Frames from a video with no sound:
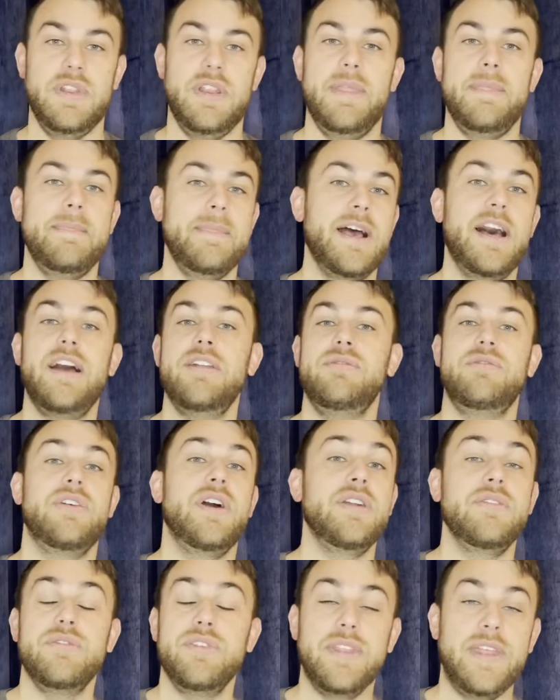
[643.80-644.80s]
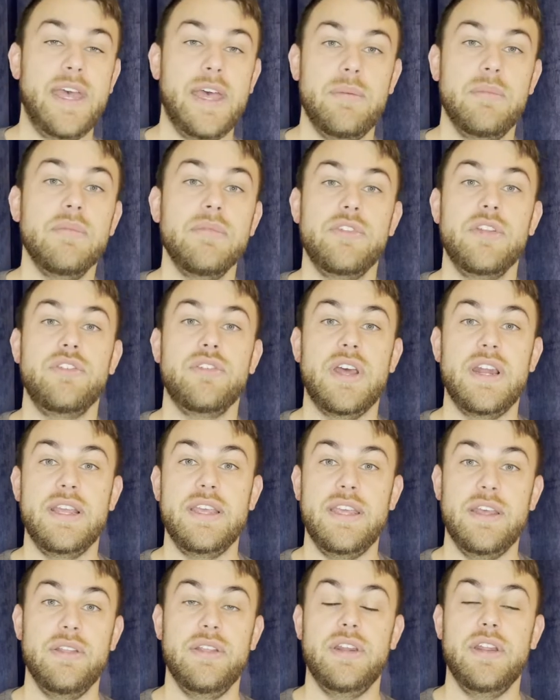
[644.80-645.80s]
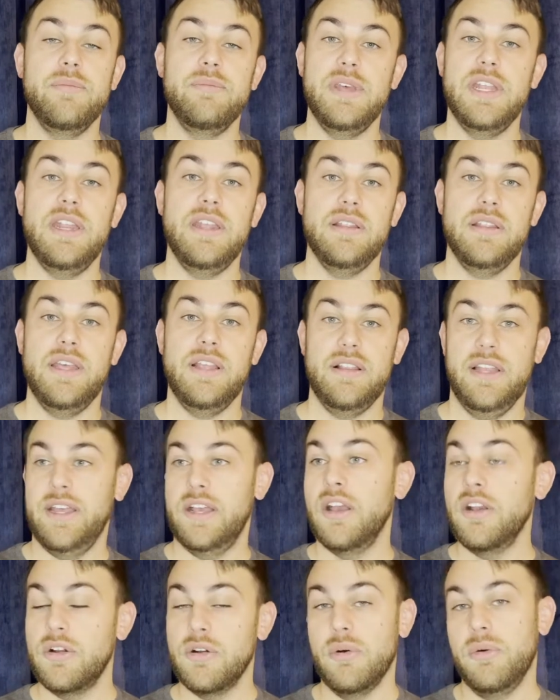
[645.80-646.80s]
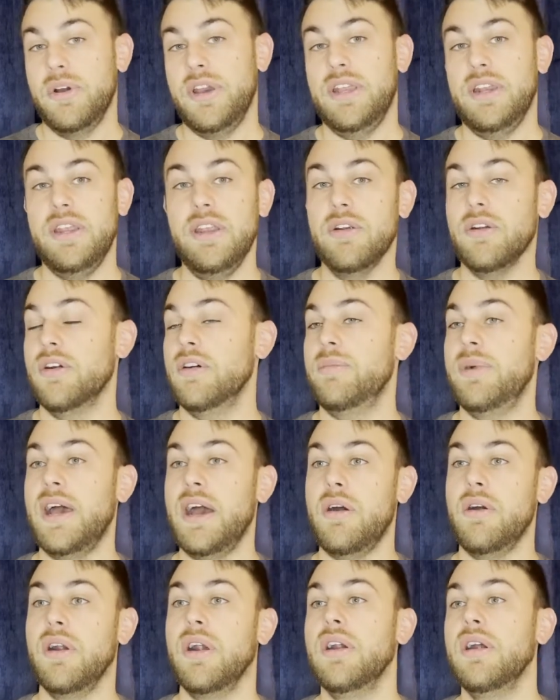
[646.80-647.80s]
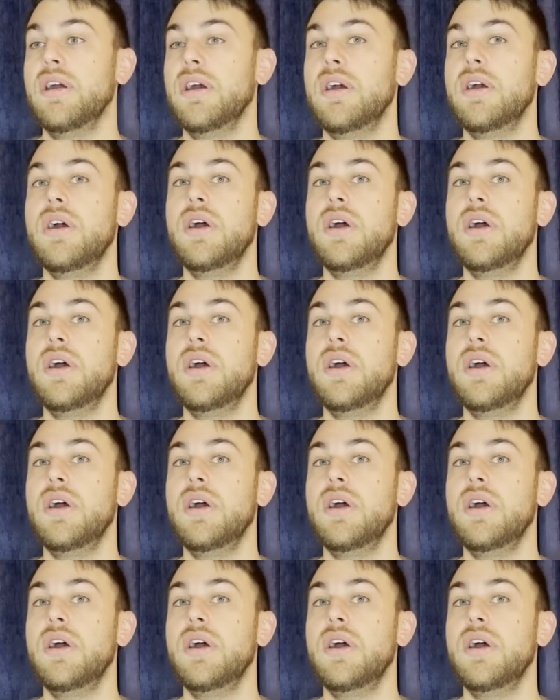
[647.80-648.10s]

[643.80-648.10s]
not fun for them to try to kill it immediately, like coin hero power,